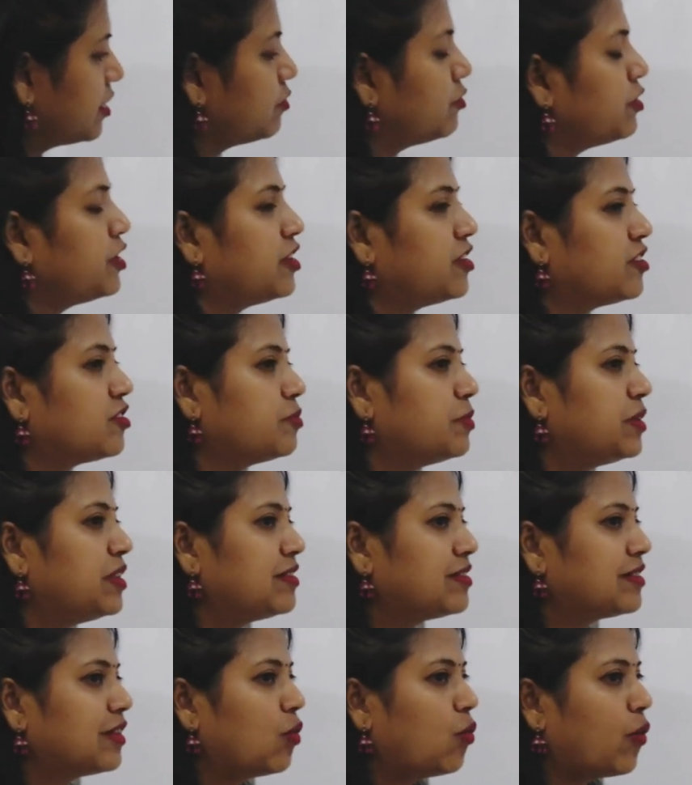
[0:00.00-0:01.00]
Winners
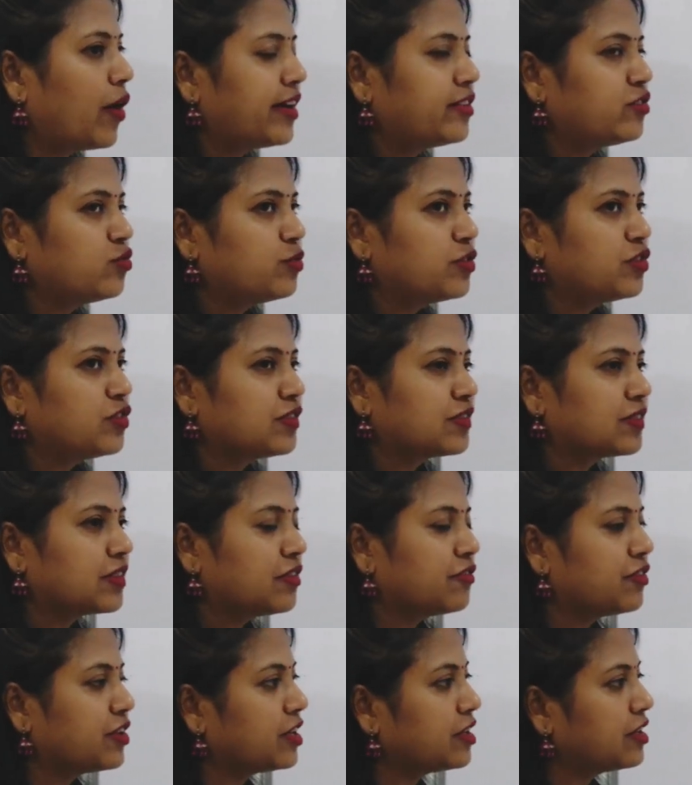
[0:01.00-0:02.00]
means the ones which is
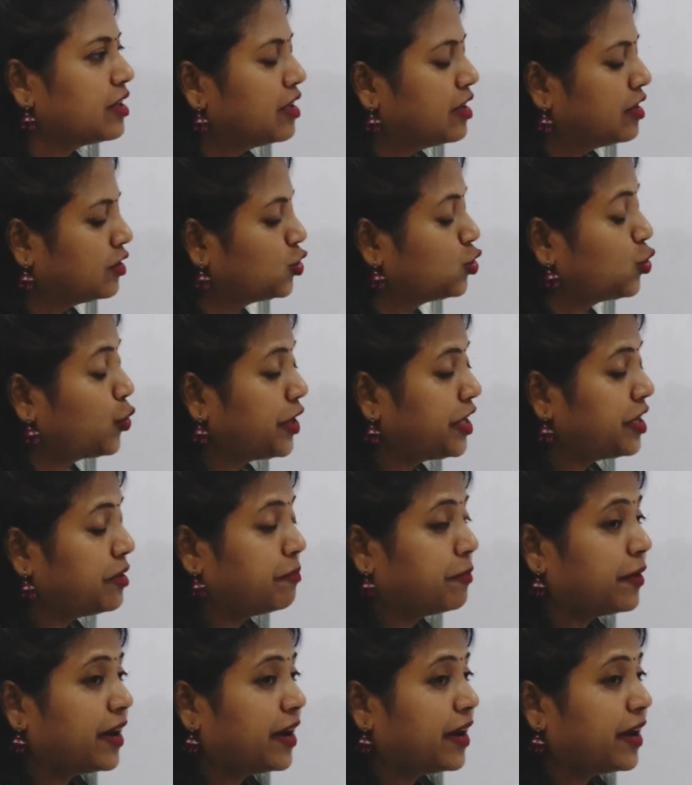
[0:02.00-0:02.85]
showing